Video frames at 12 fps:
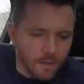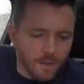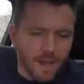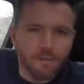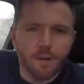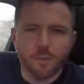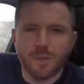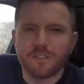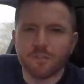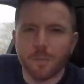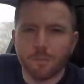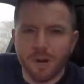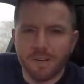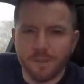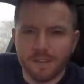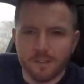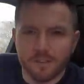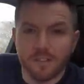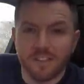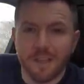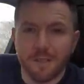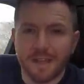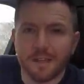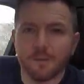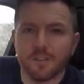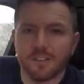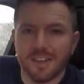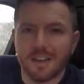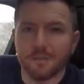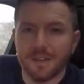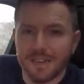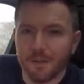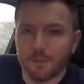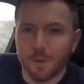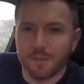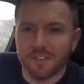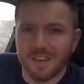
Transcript: I've got to interrupt briefly just to say a thank you to today's video sponsor.